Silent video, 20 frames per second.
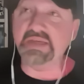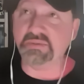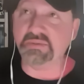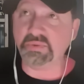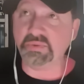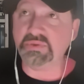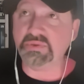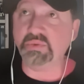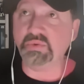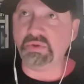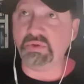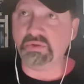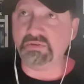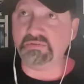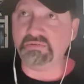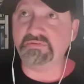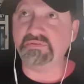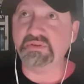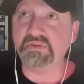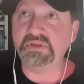Death with
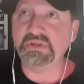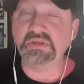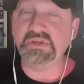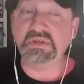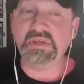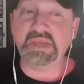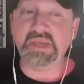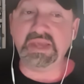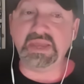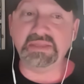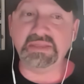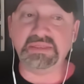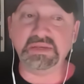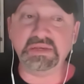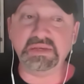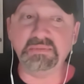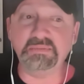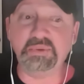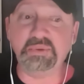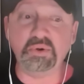Wolf,
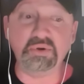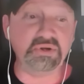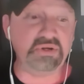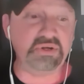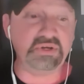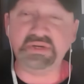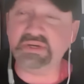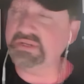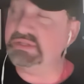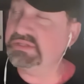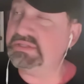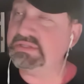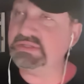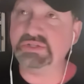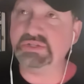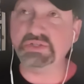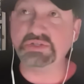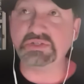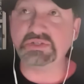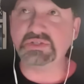Anthony boarded, and it's
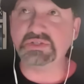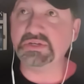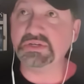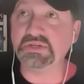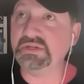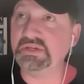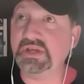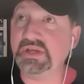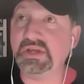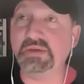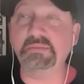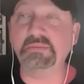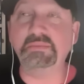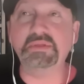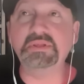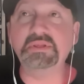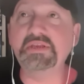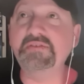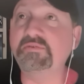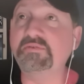just an
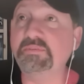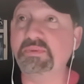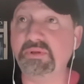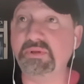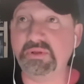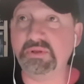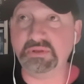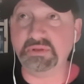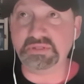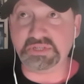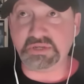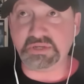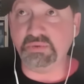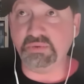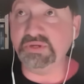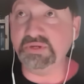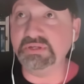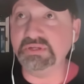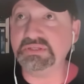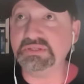unbelievable
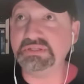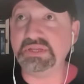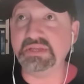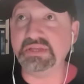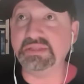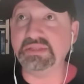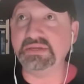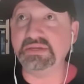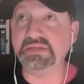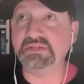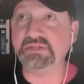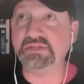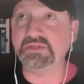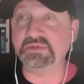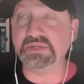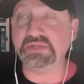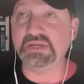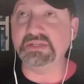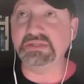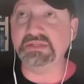sequence. Anthony's so
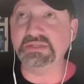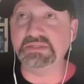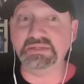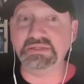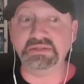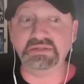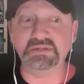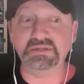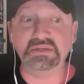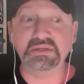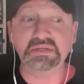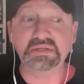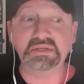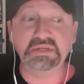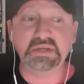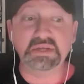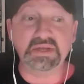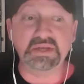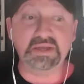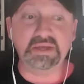talented.
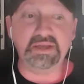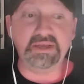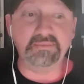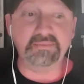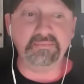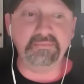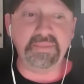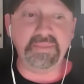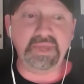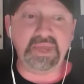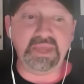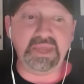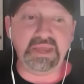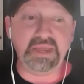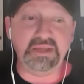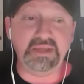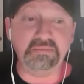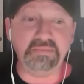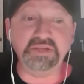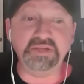And
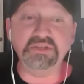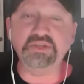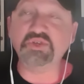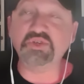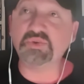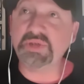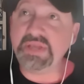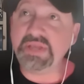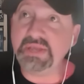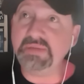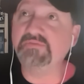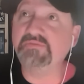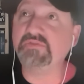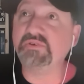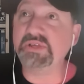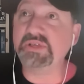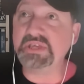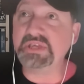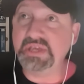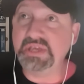my dream
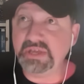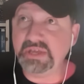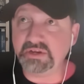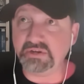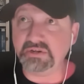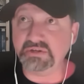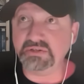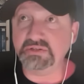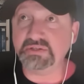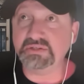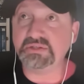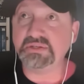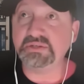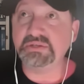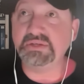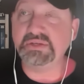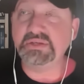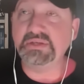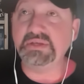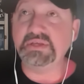for years,
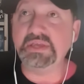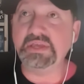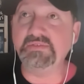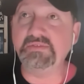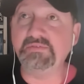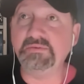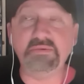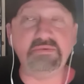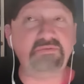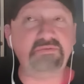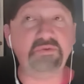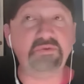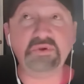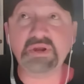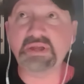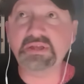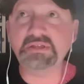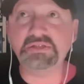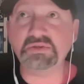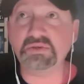even
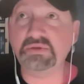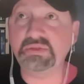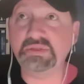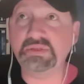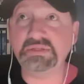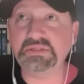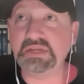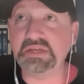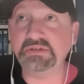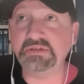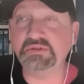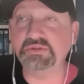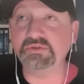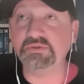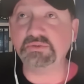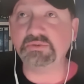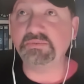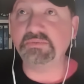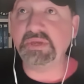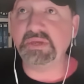before I had sold this to
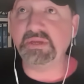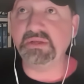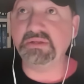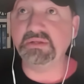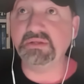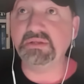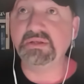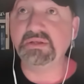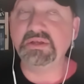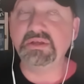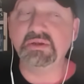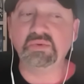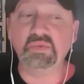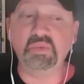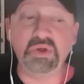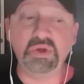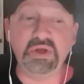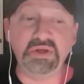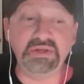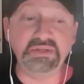Andrews McNeil,
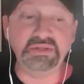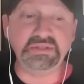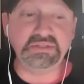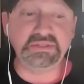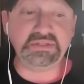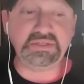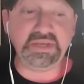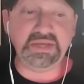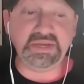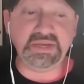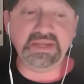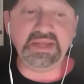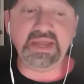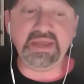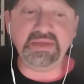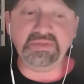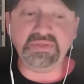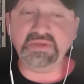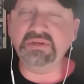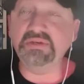was getting
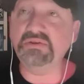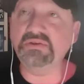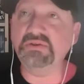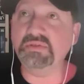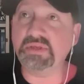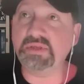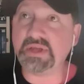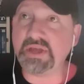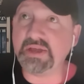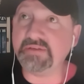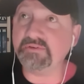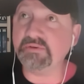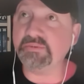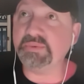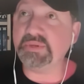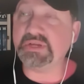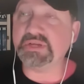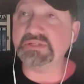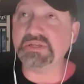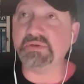Anthony to do the cover
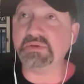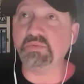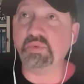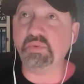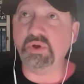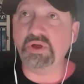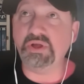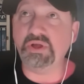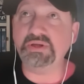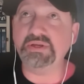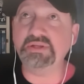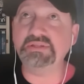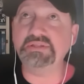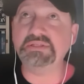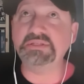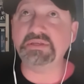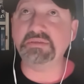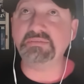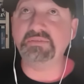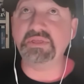because I
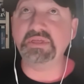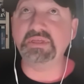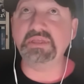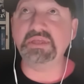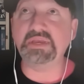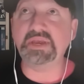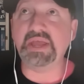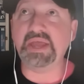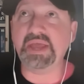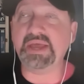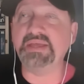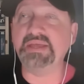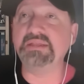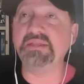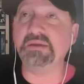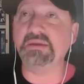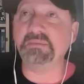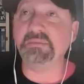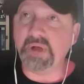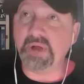wanted something that
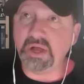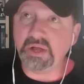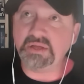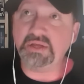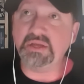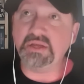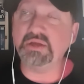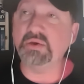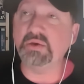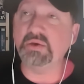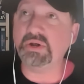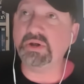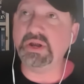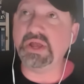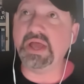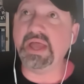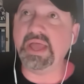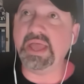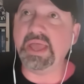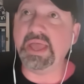had a manga or
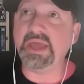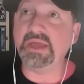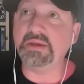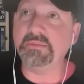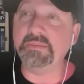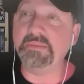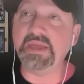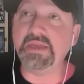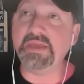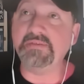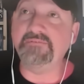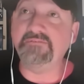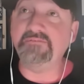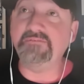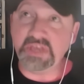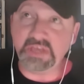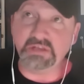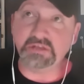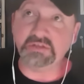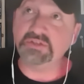an anime
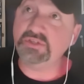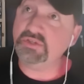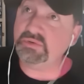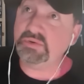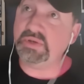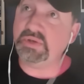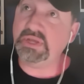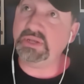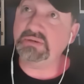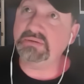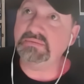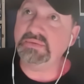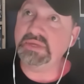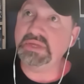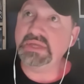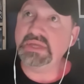feel to it.